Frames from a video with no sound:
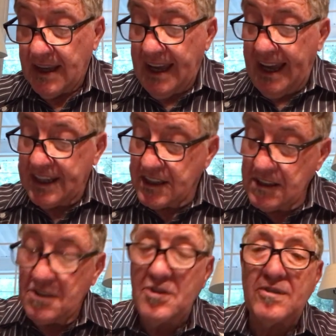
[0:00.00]
and to
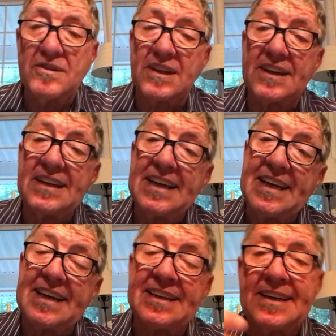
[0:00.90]
use it
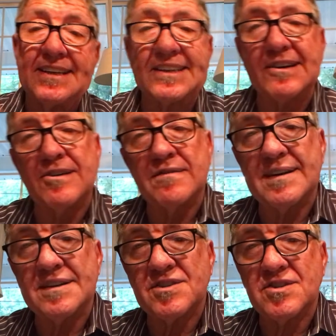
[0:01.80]
in his
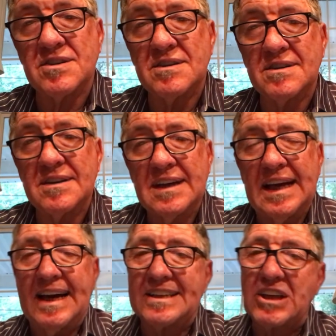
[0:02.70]
service.
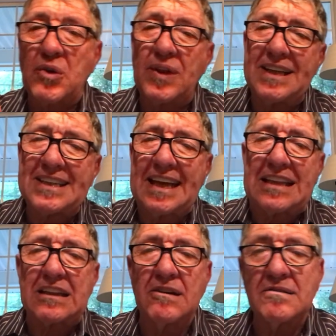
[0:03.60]
And so let's
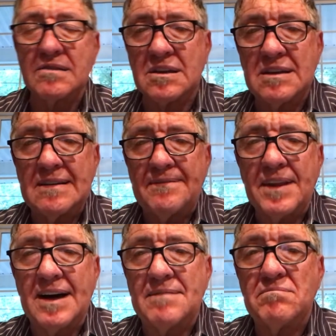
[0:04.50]
get those
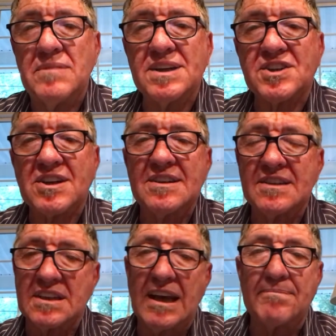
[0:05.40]

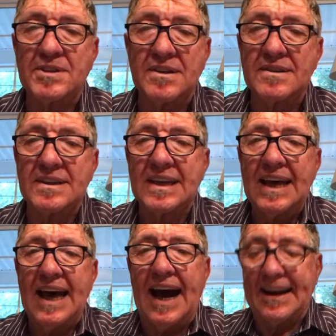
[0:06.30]
misconceptions
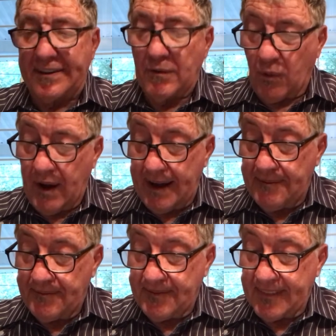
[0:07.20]
out of the way.
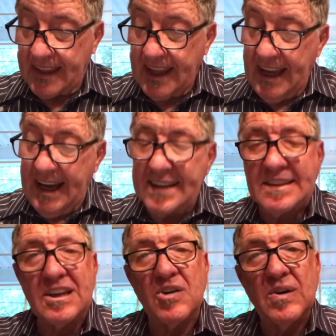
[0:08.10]
And
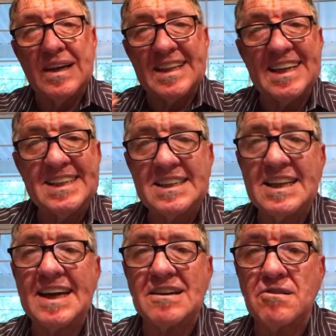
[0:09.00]
so let's
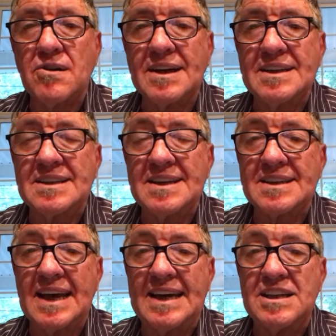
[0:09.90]
take a look at
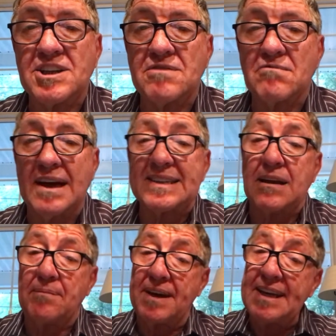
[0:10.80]
this ancient
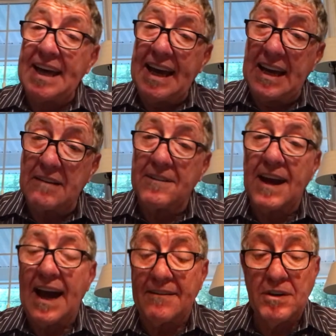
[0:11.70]
recipe. And if you
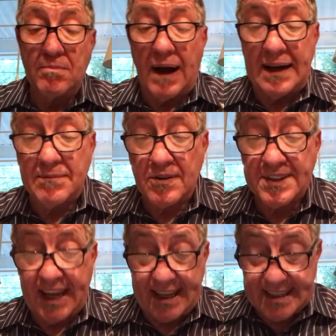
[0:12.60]
have your Bibles
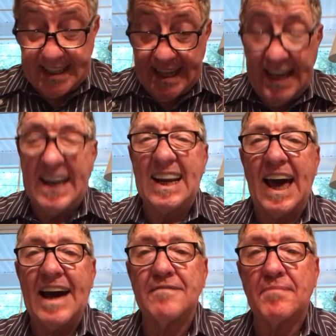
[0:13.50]
handy, and I
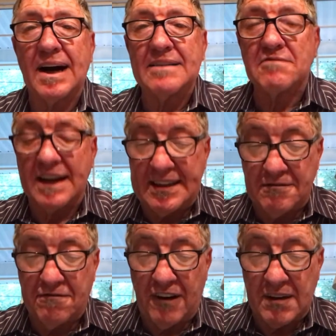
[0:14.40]
have mine right in
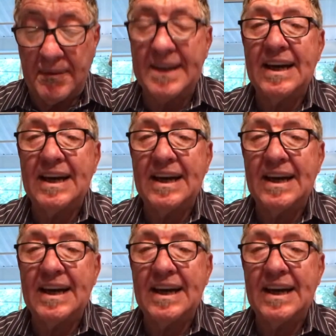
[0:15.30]
front of me,